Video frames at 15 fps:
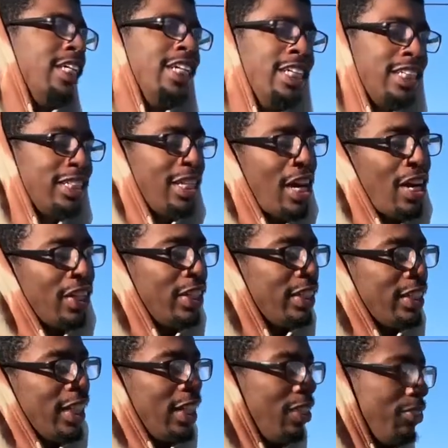Yep. Cause all this
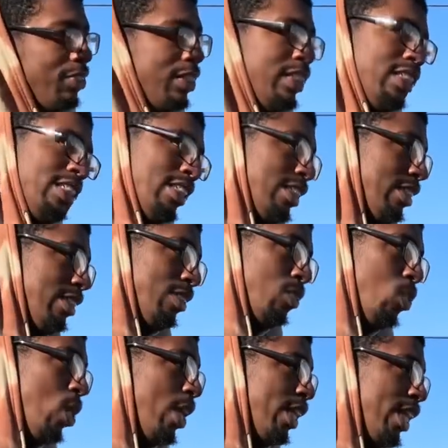stuff
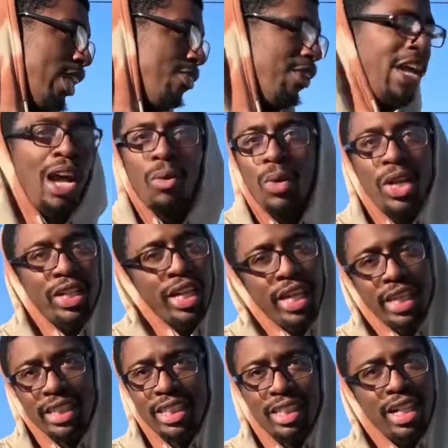is one. If it ain't one
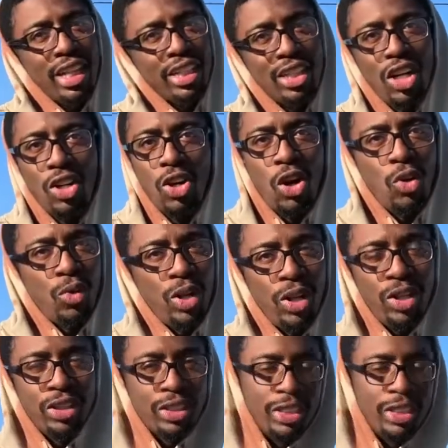thing, it's another gonna go wrong.